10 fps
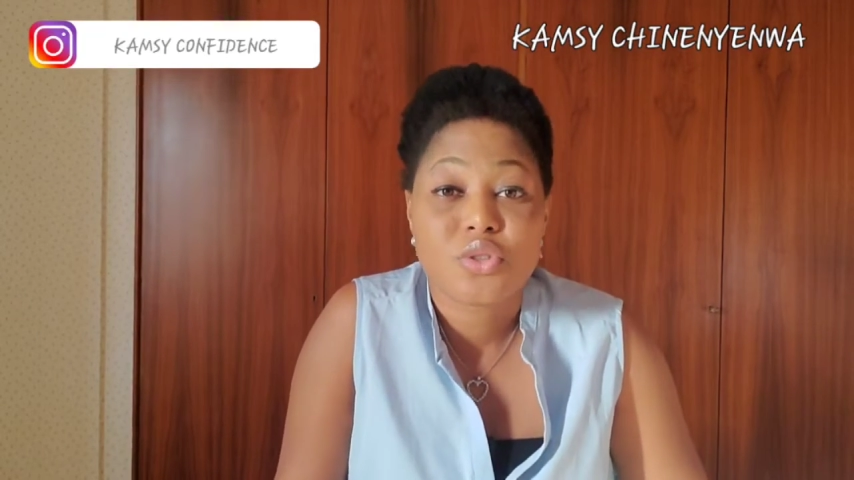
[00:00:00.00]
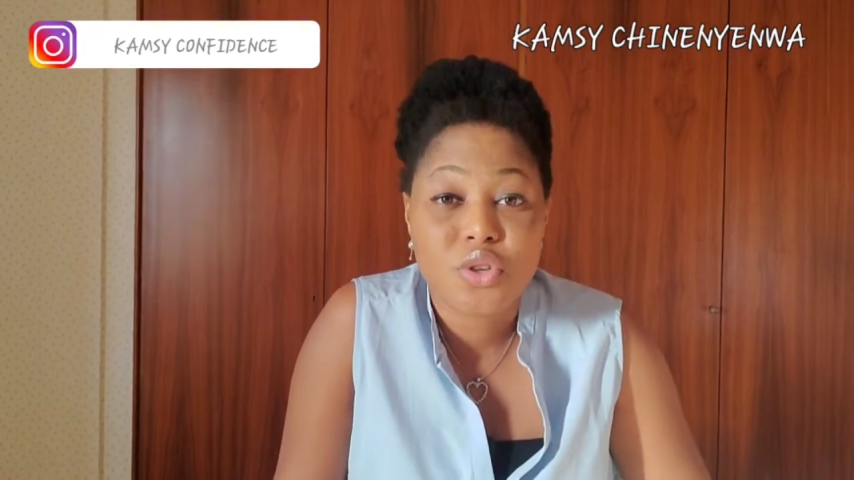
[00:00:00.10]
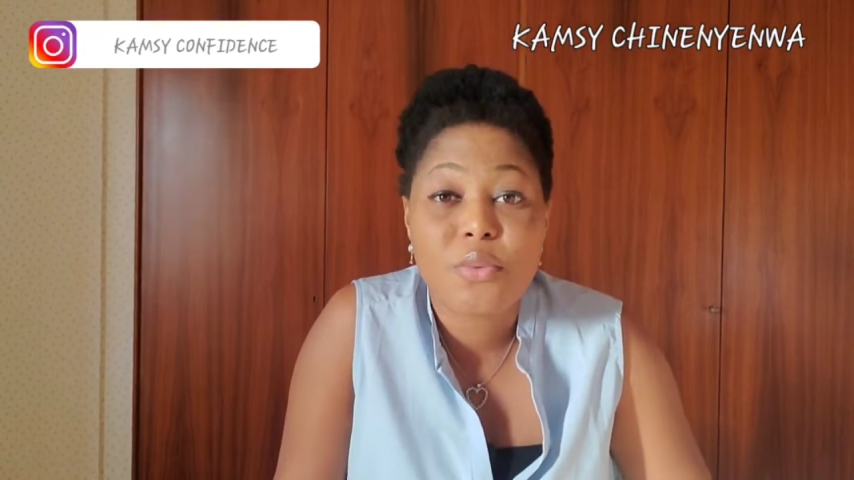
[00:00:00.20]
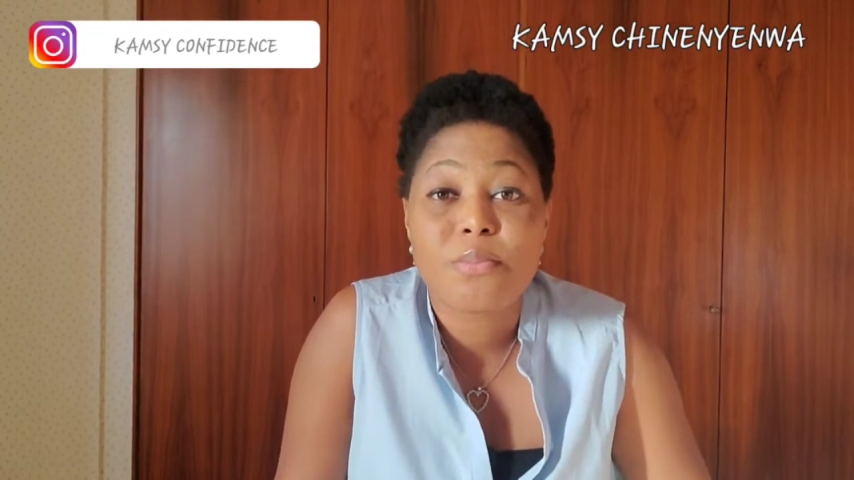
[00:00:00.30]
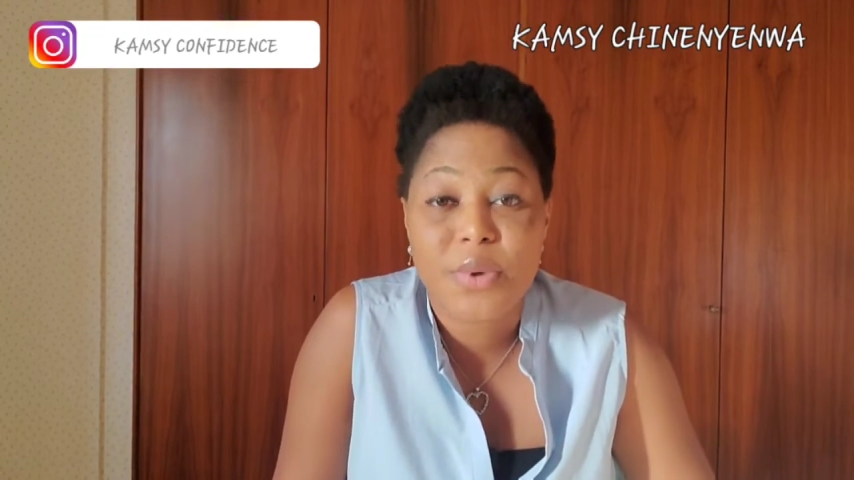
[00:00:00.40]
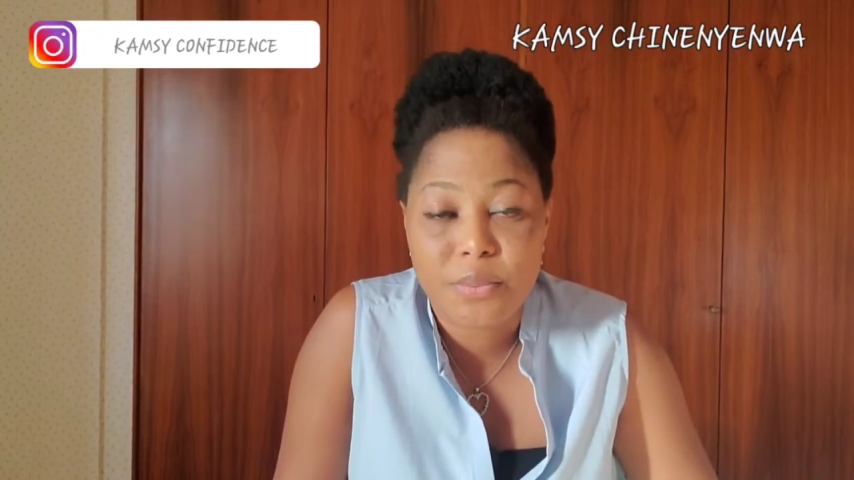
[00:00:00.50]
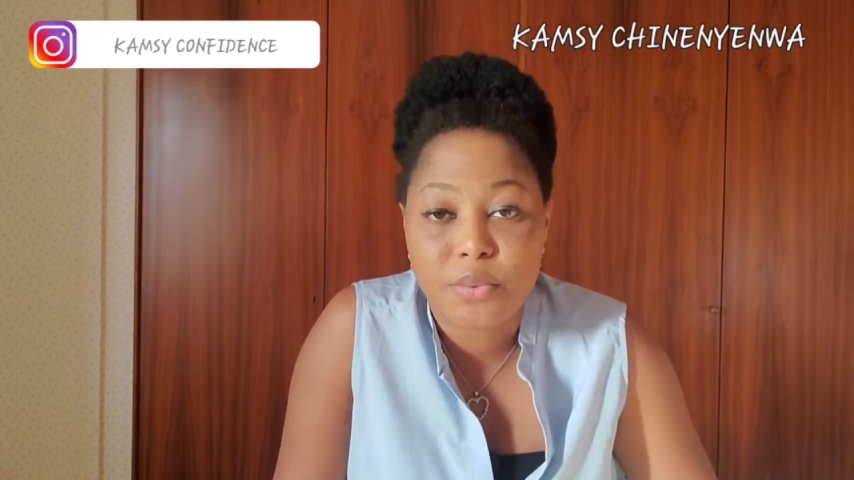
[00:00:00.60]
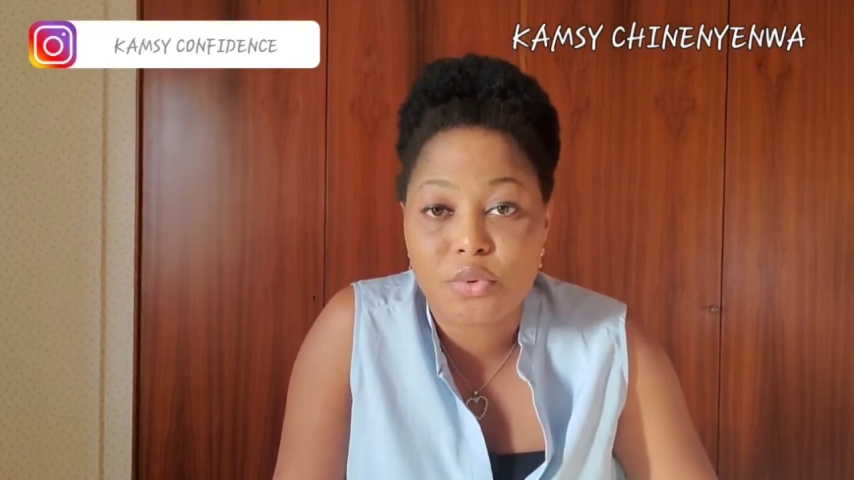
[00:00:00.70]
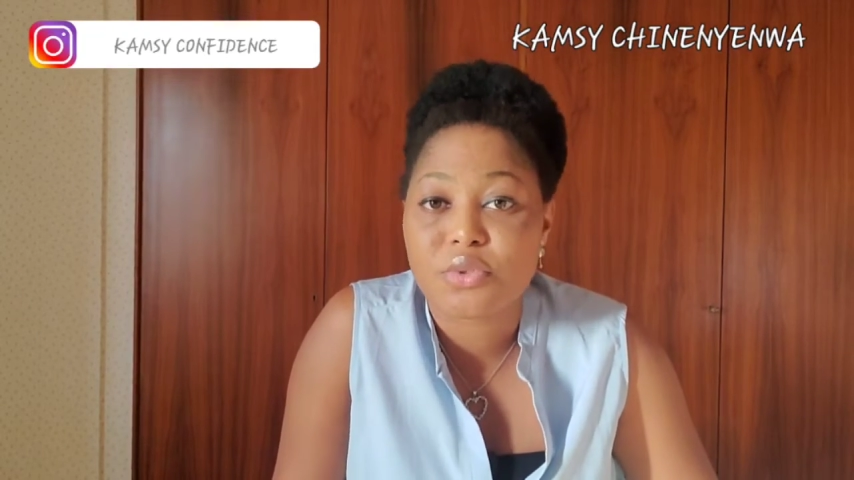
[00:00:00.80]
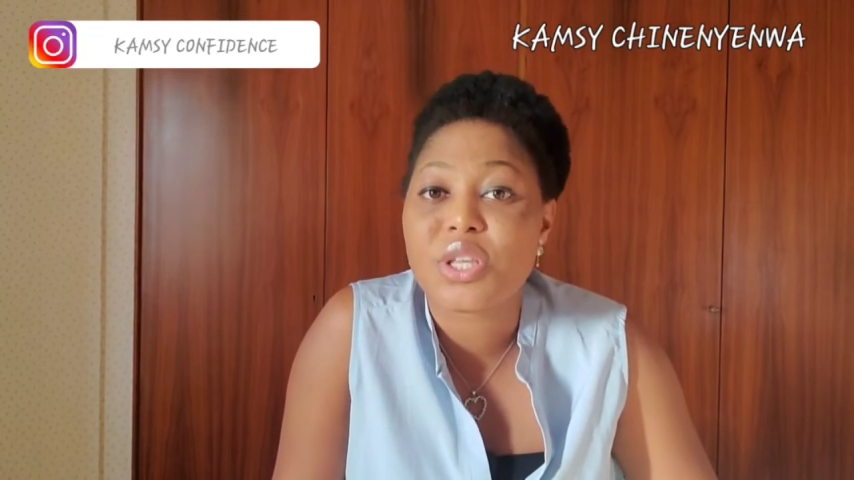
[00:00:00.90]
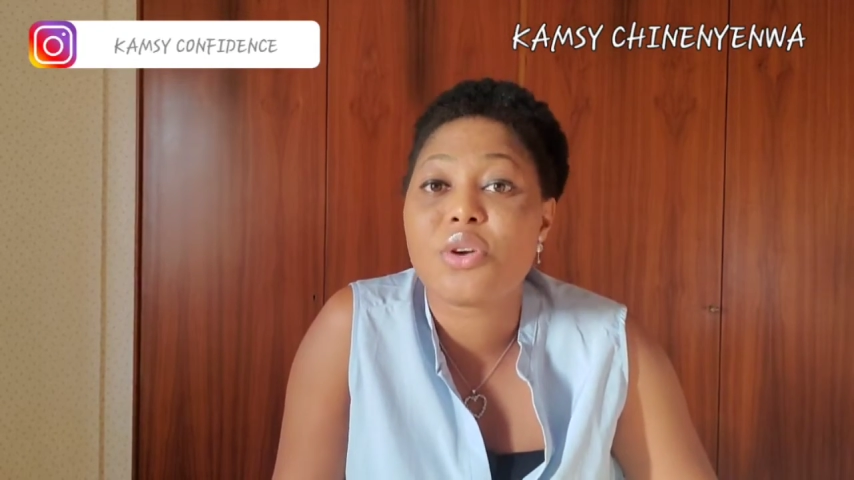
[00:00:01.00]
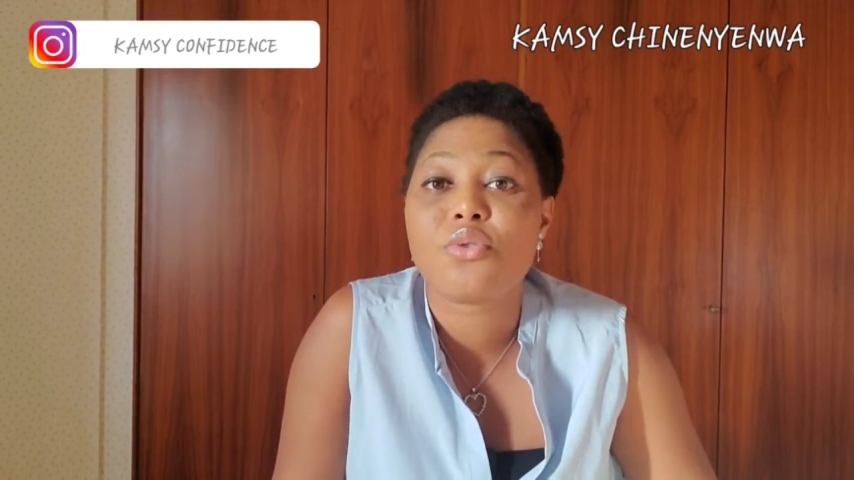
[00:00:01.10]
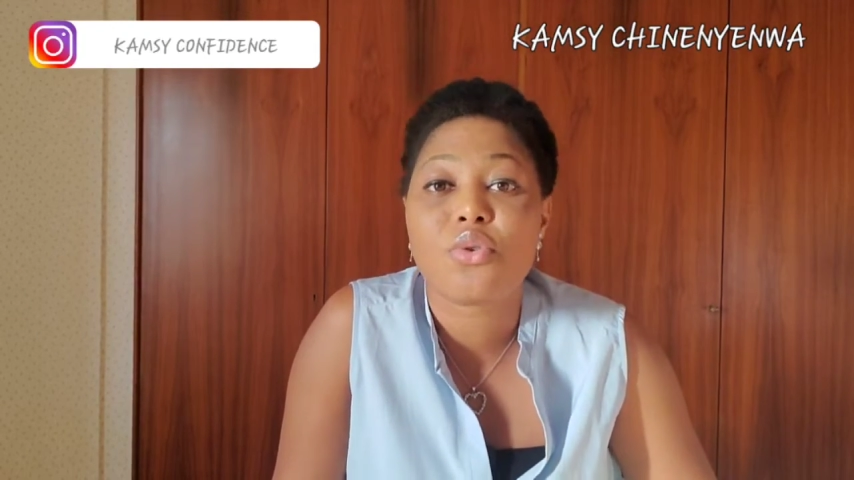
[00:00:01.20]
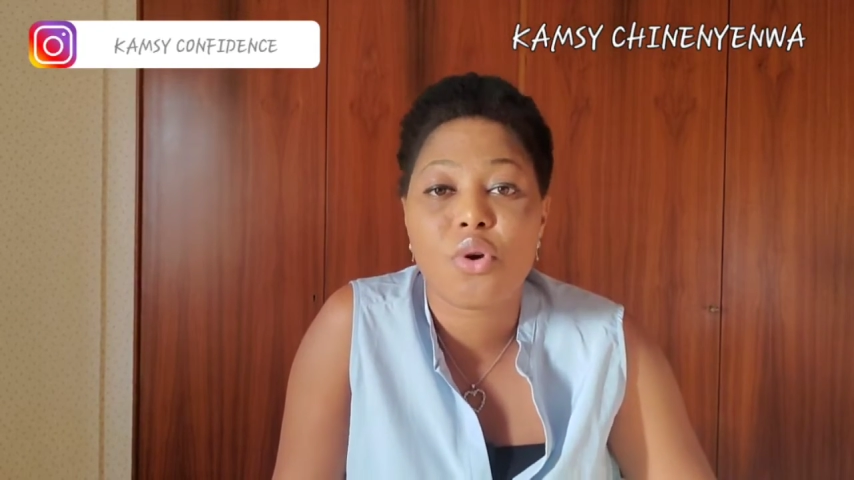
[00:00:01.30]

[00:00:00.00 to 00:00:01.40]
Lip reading: Some people didn't